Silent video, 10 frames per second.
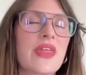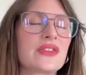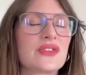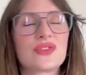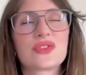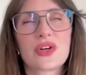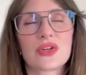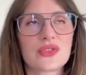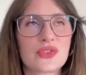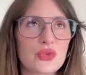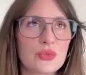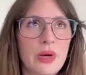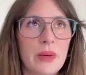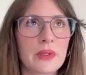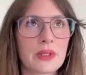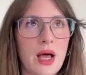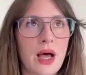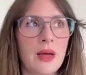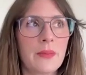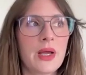that start to bubble
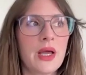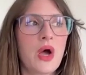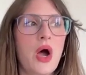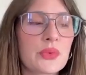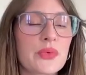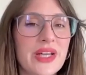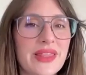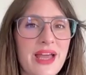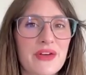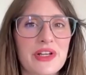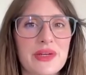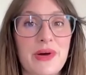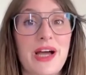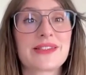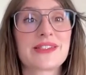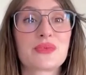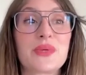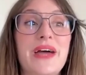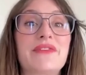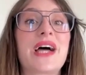up when we're in that creative process and
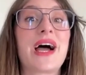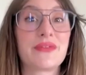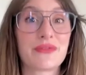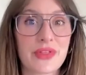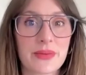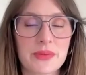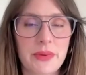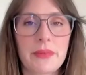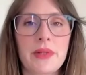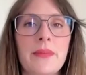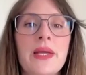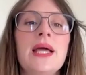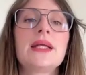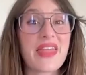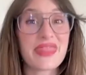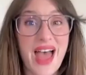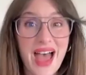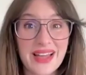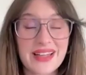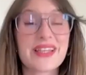we have time for them to bubble up. And
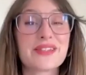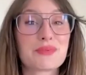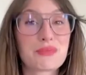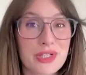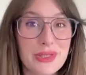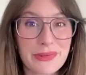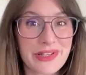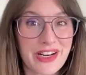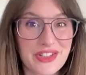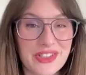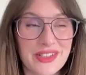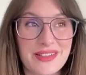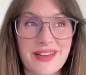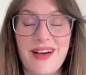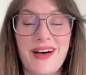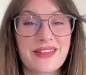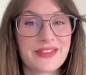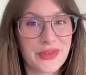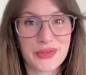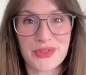that is pre-production on
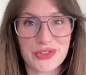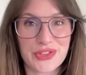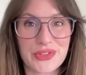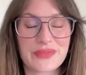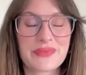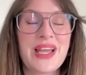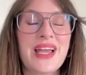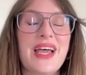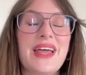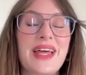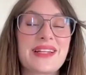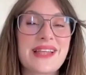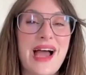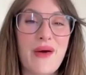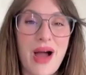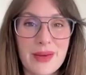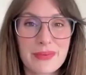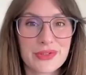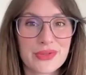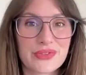a photo shoot. And that is how I
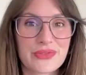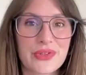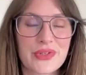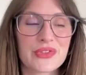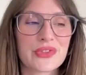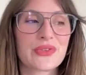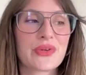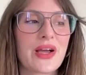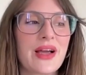produce a photo shoot.